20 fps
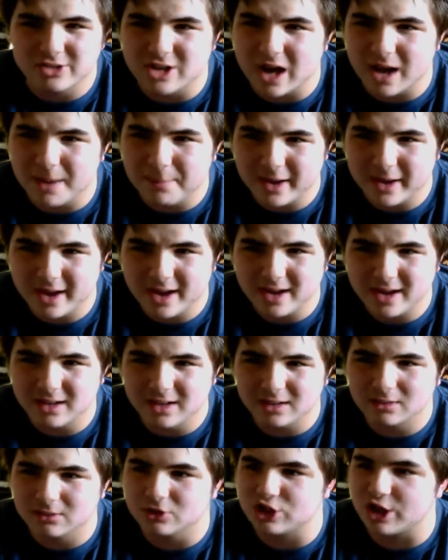
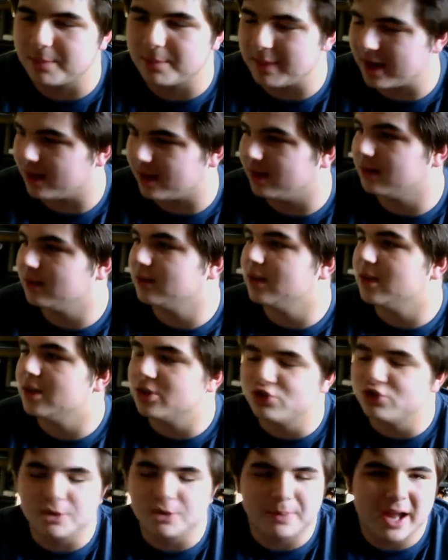Japan
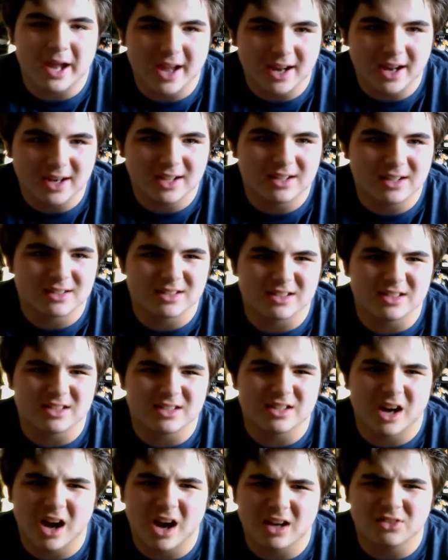is
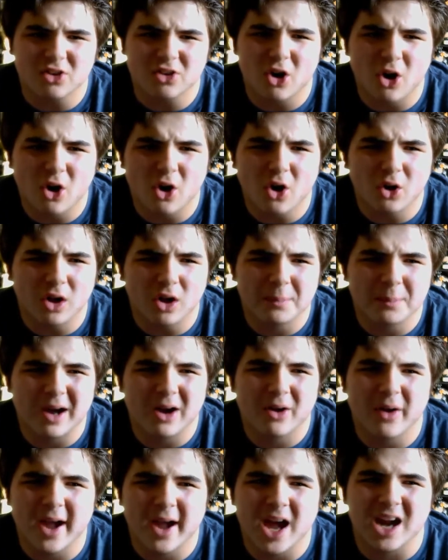not all
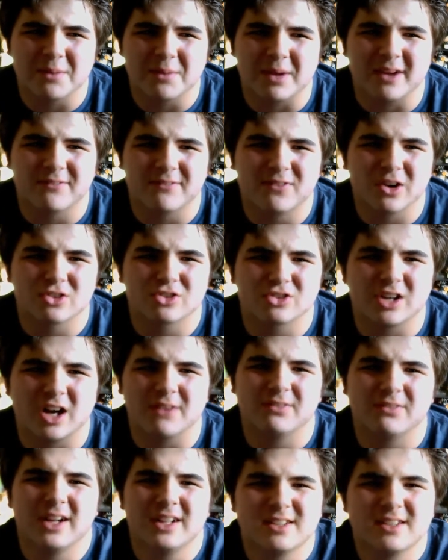about anime. First
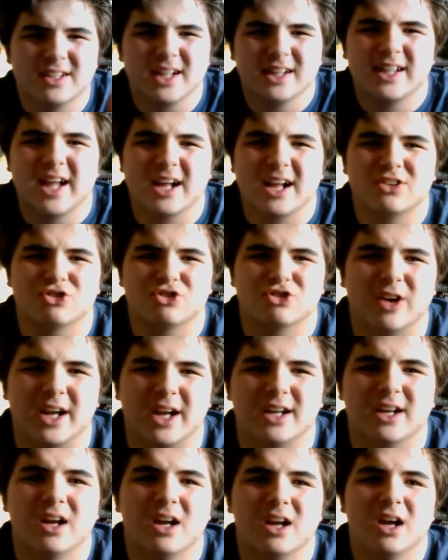off, let's get that
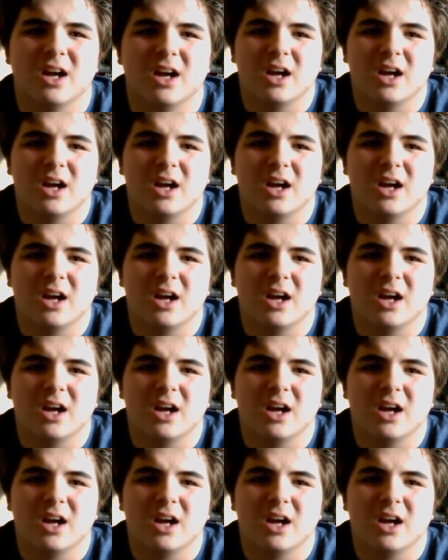straight.